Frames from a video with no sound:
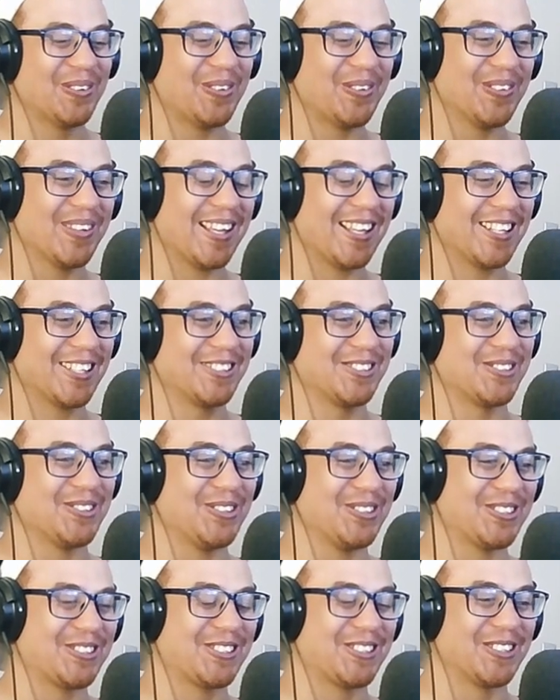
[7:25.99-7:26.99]
All that
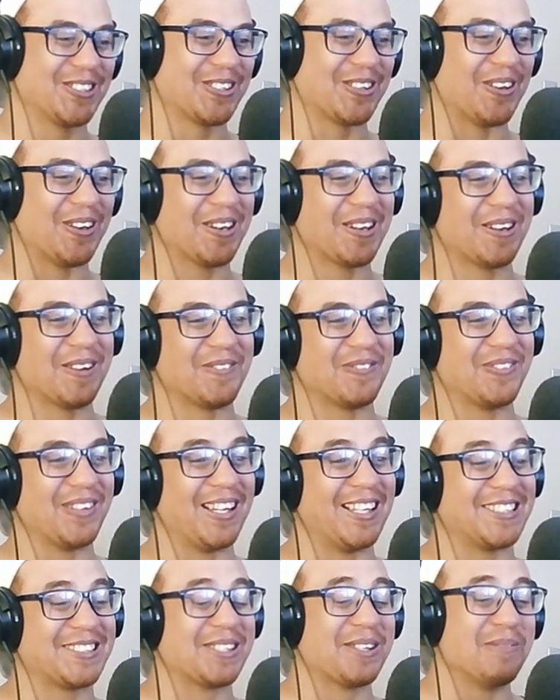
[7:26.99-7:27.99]
exhaustion gone in a flash.